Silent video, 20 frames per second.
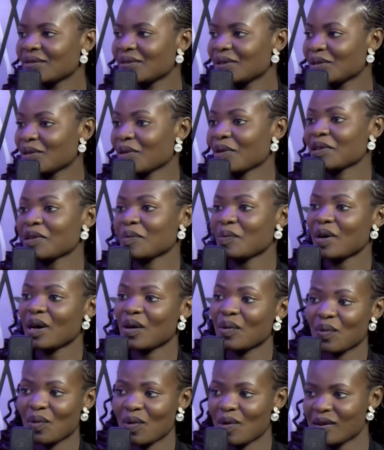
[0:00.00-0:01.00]
We're talking
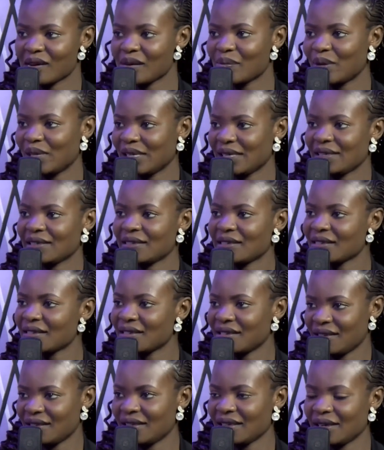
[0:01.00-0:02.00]
about
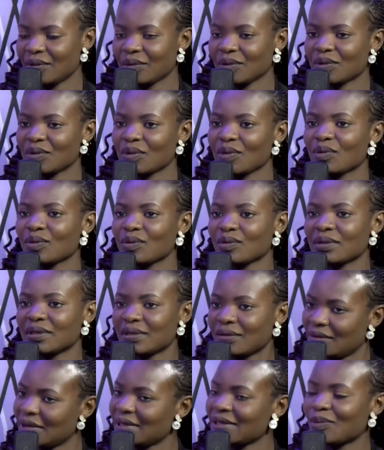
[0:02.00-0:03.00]
workplace now. So
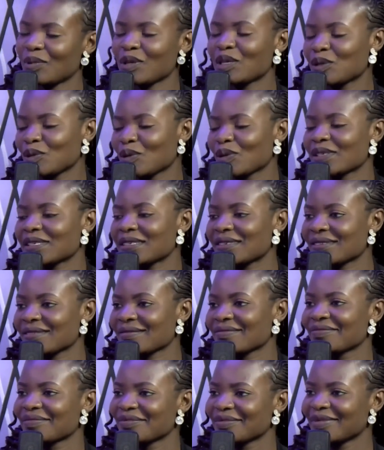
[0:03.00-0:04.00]
speak to us.